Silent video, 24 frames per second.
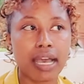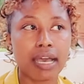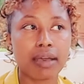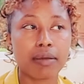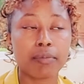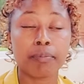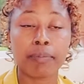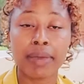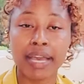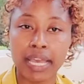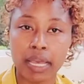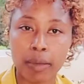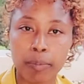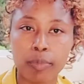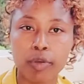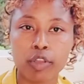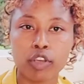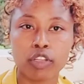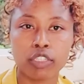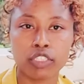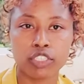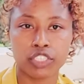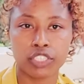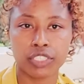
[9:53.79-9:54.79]
my
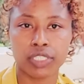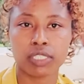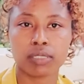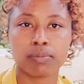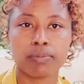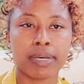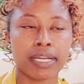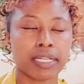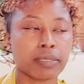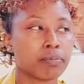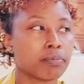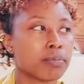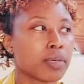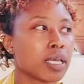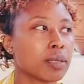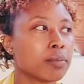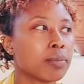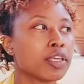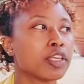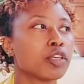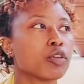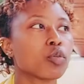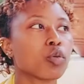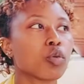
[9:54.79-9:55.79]
apologies, but
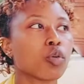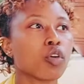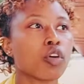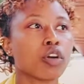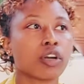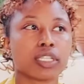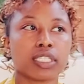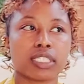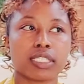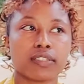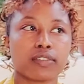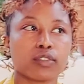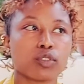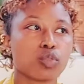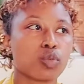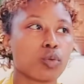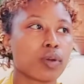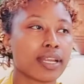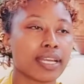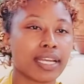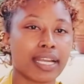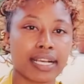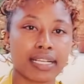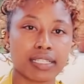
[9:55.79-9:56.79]
maybe you got into
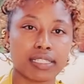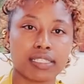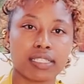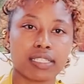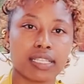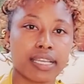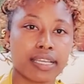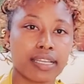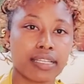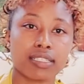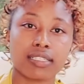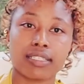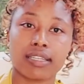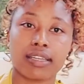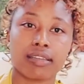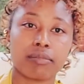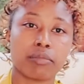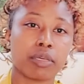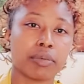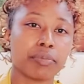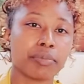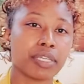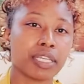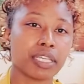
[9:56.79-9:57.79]
an accident and
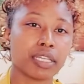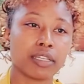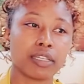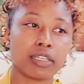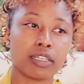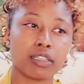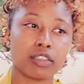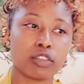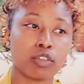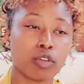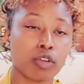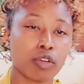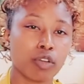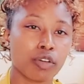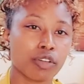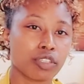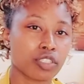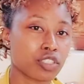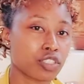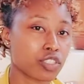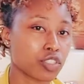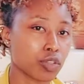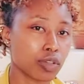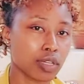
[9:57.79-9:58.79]
maybe you
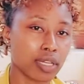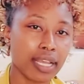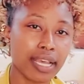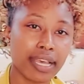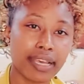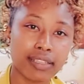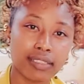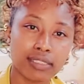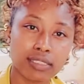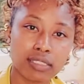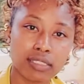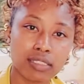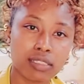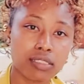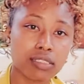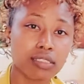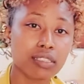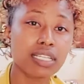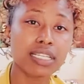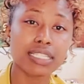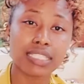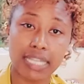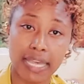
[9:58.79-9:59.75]
lost your legs. It